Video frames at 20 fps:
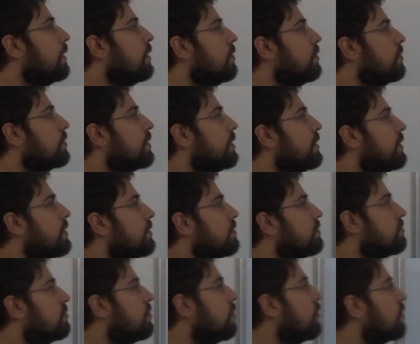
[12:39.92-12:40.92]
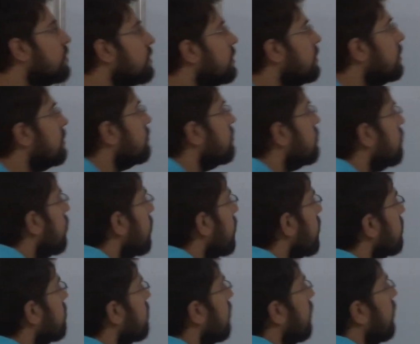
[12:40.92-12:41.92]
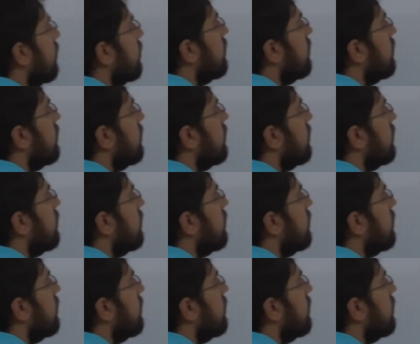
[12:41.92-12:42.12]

Okay, it's not as hard